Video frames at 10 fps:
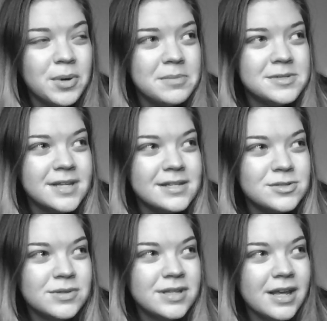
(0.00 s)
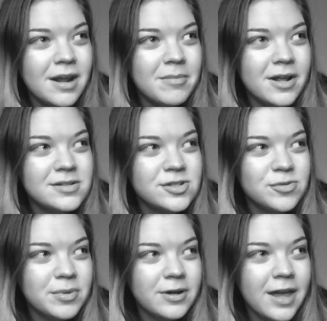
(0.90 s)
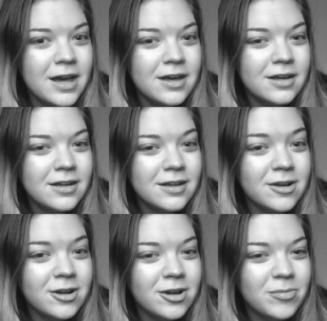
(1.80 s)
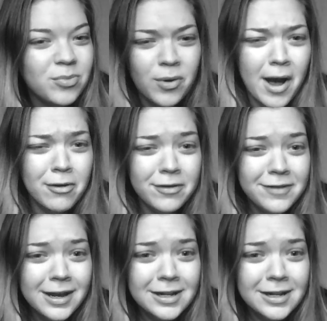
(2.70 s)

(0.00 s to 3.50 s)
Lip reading: obsessed with it. I'm not super like proud of it.